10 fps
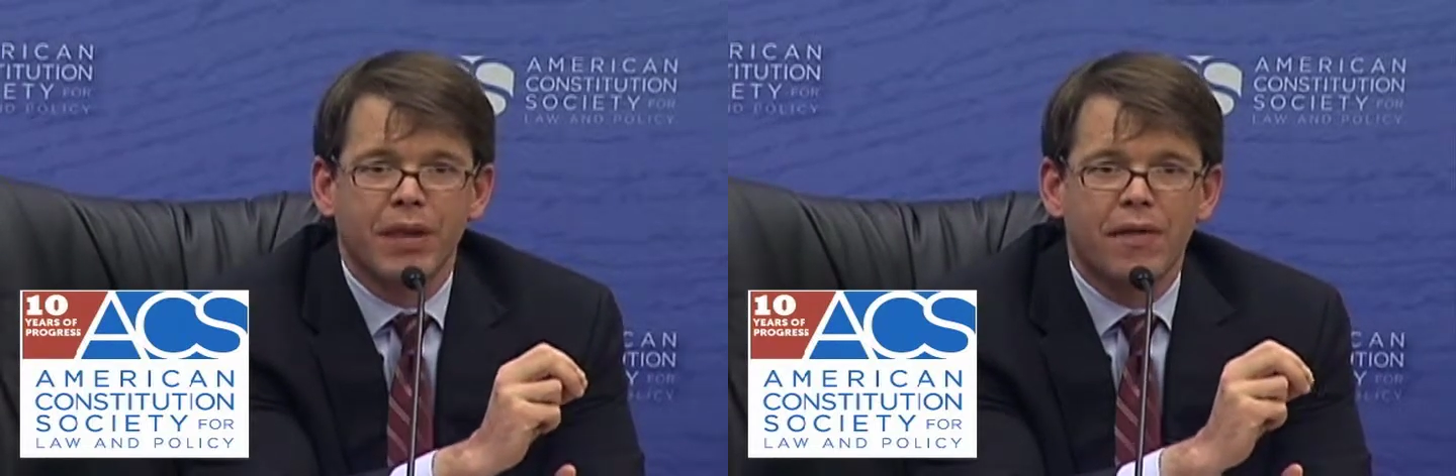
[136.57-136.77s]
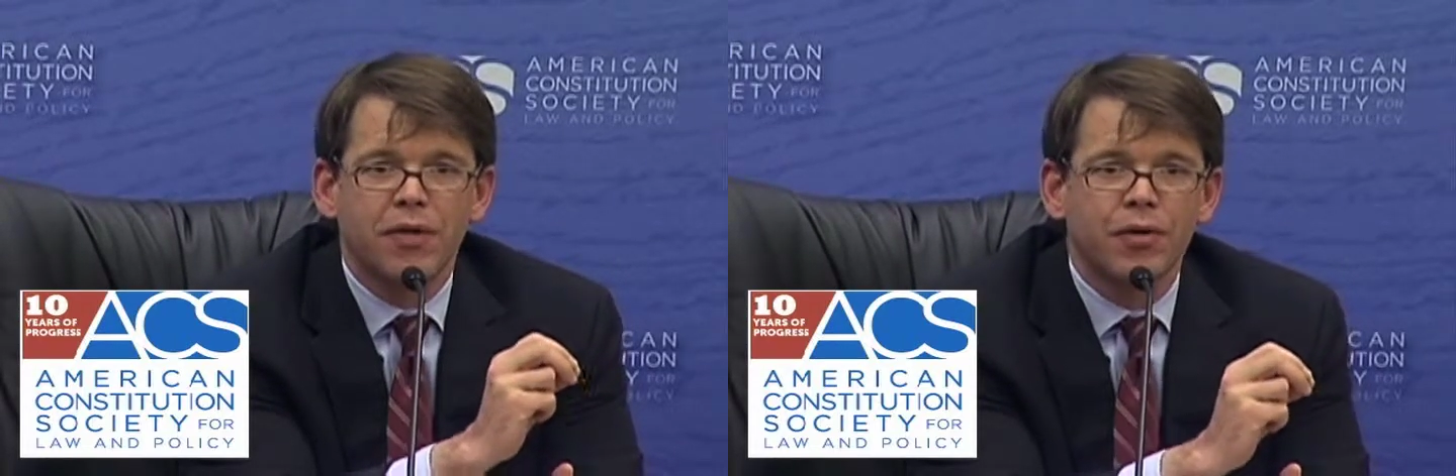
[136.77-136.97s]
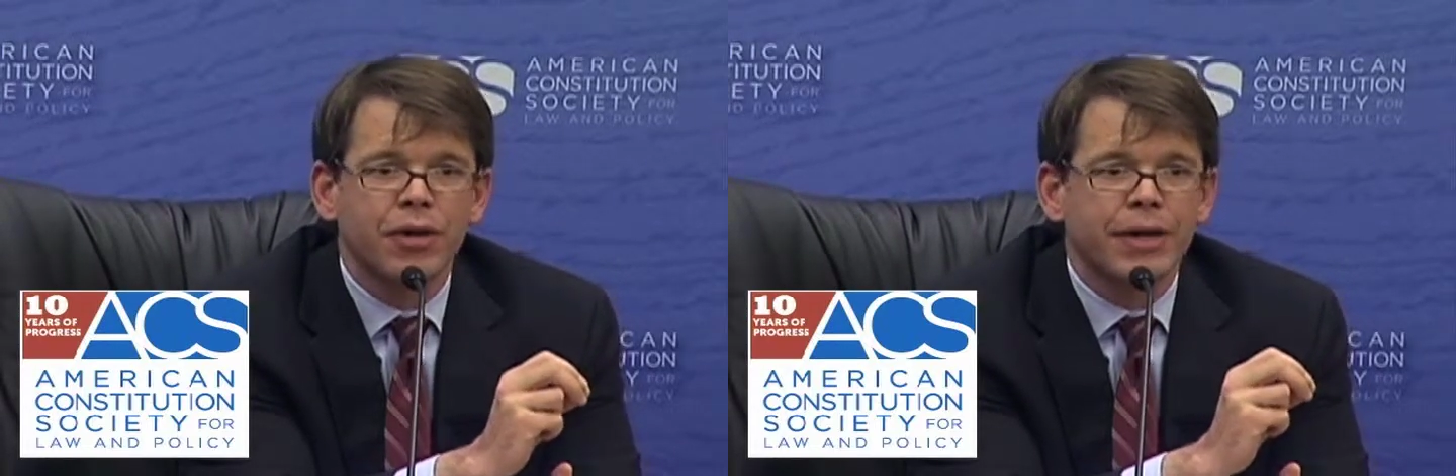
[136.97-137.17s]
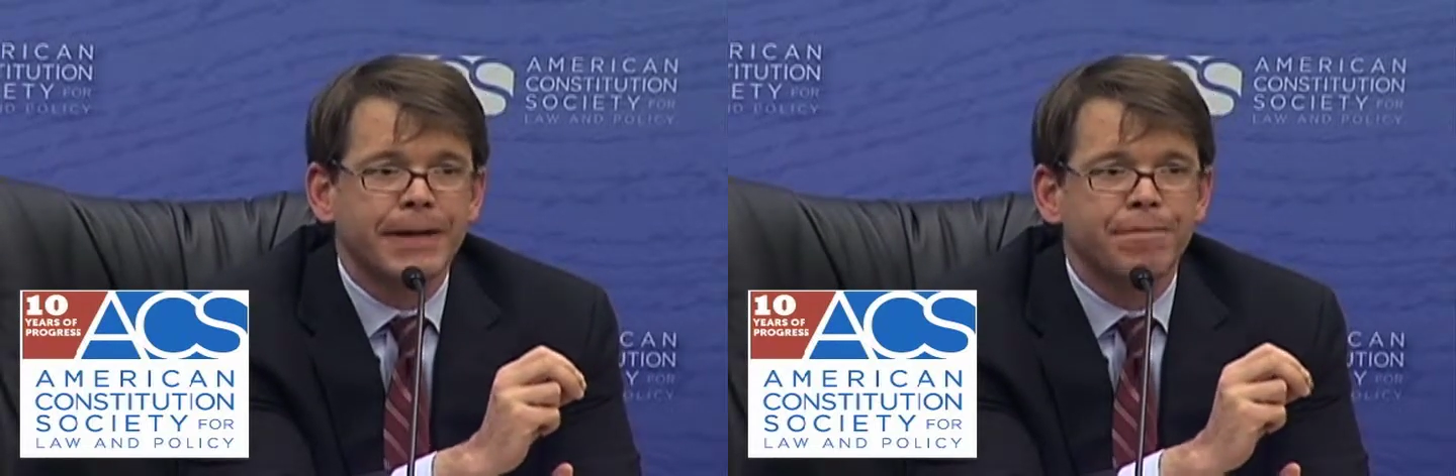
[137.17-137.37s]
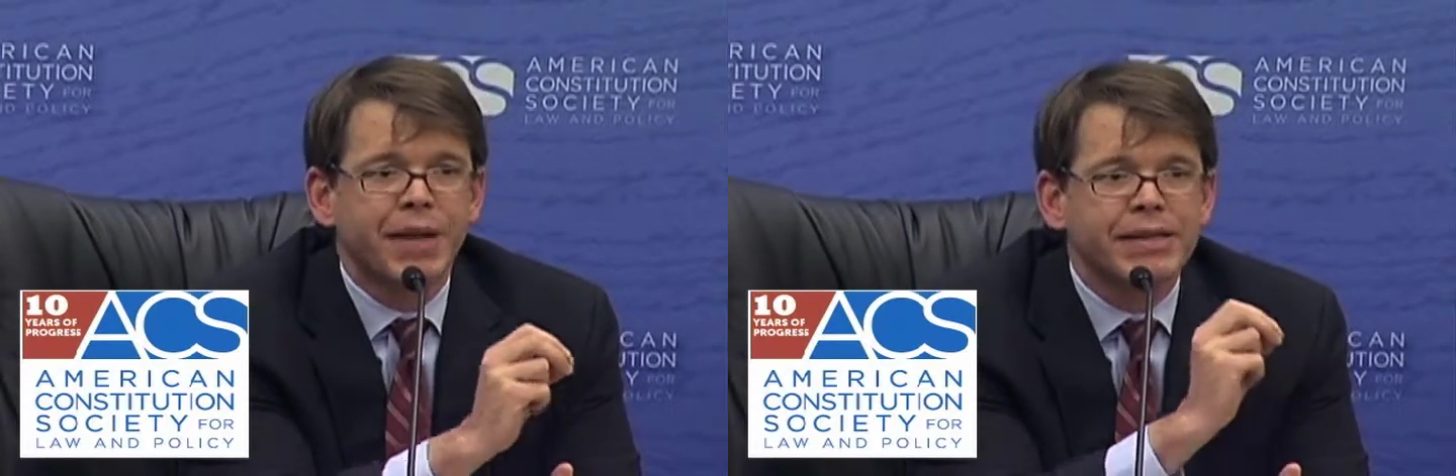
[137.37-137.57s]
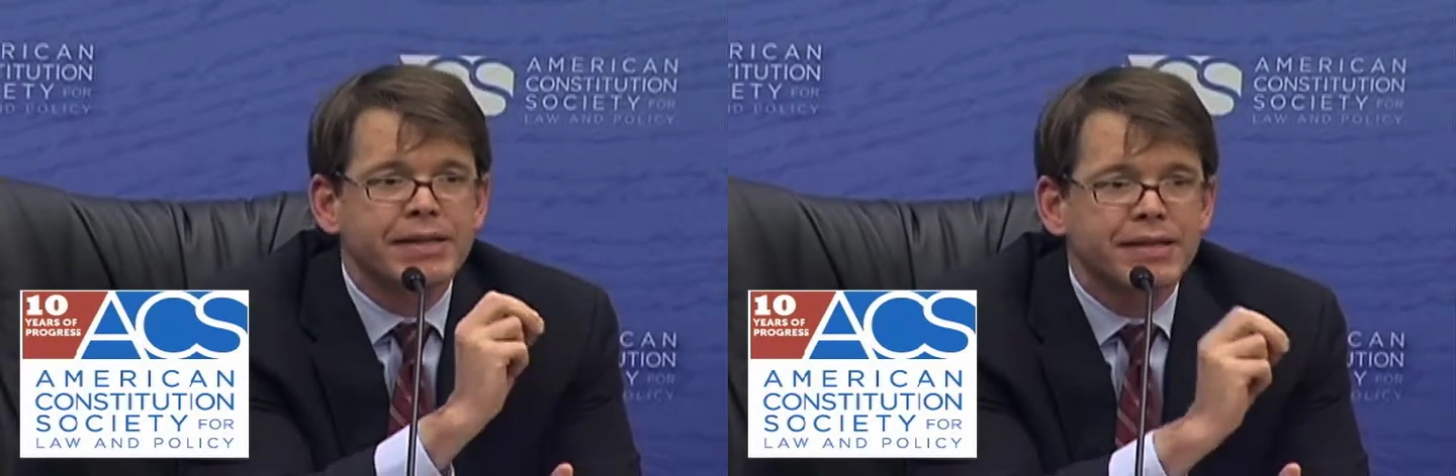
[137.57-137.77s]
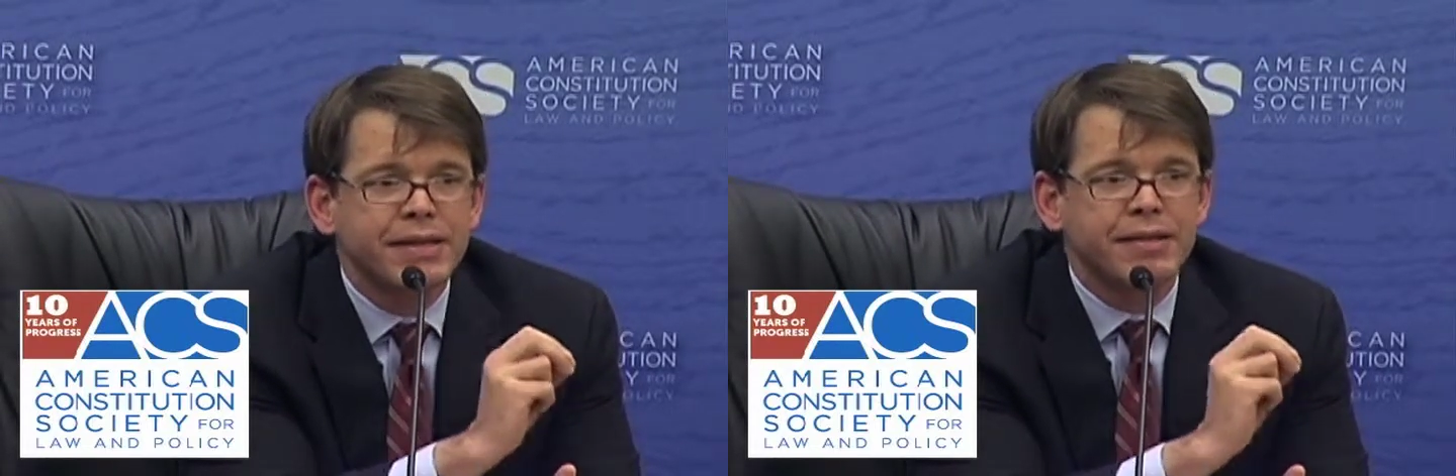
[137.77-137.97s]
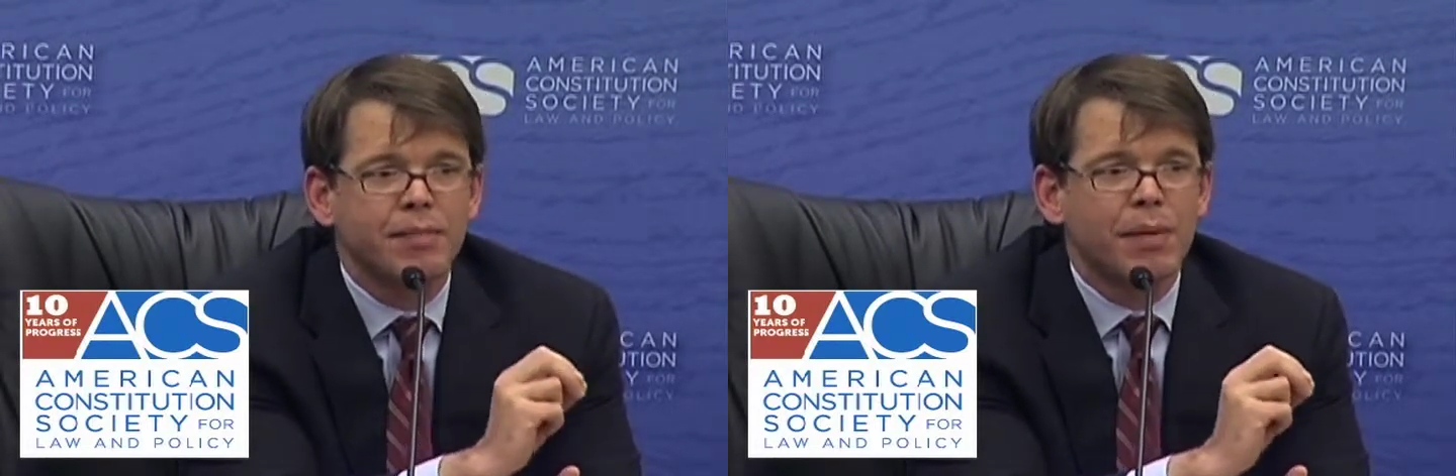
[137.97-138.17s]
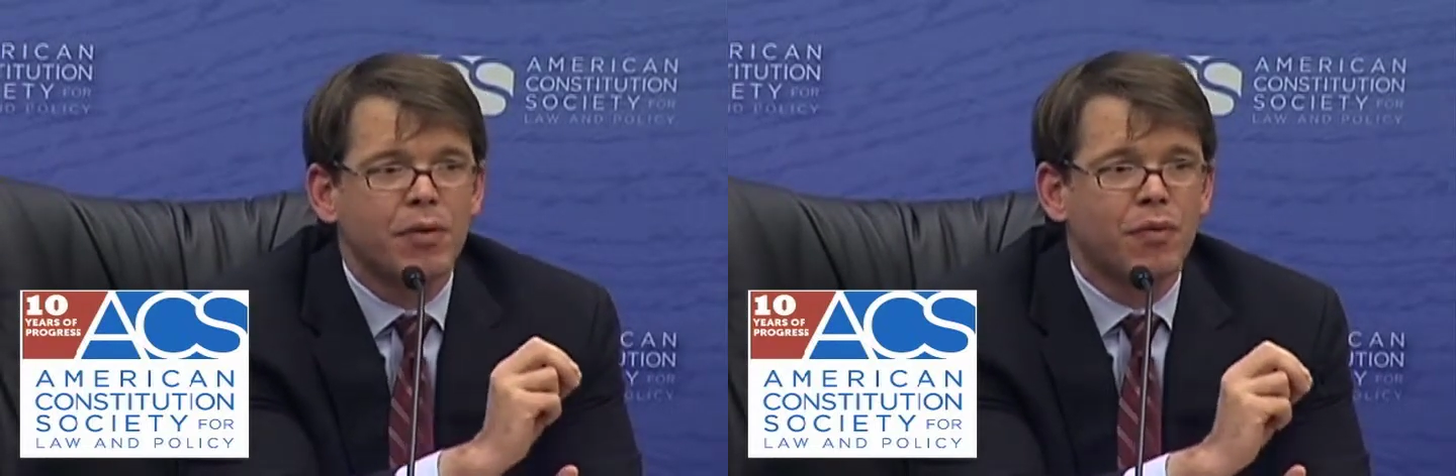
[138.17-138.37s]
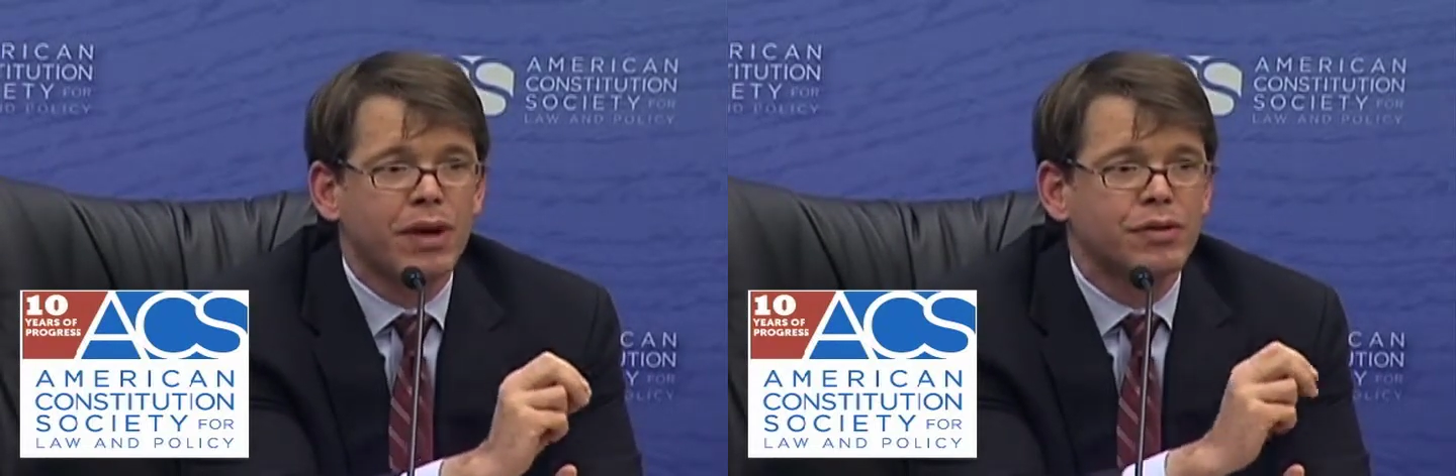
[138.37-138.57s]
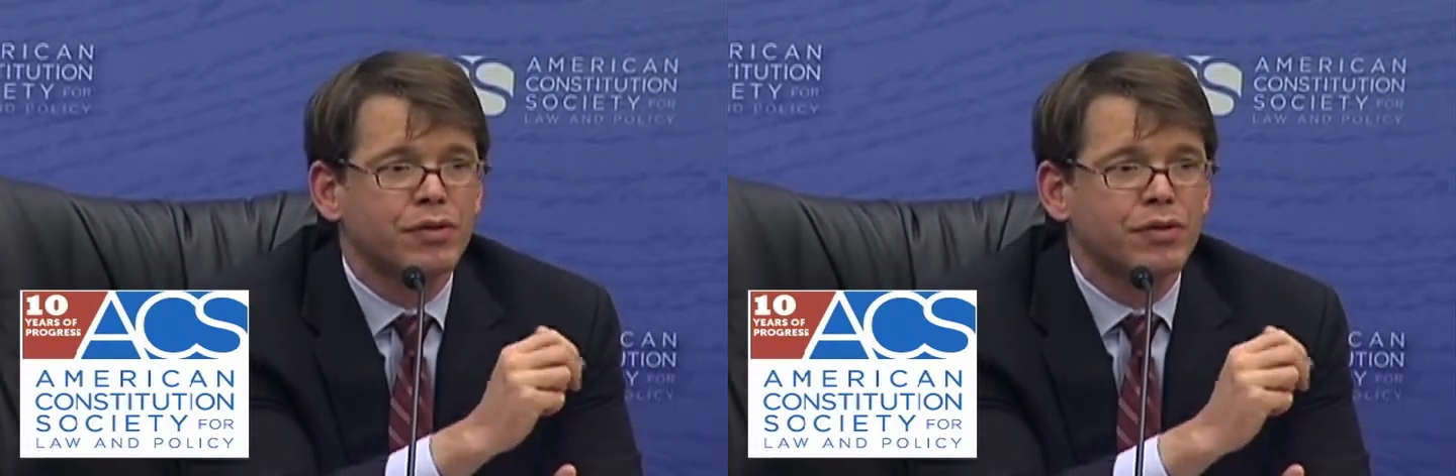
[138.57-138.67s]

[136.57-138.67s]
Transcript: If you look at the Sixth Amendment right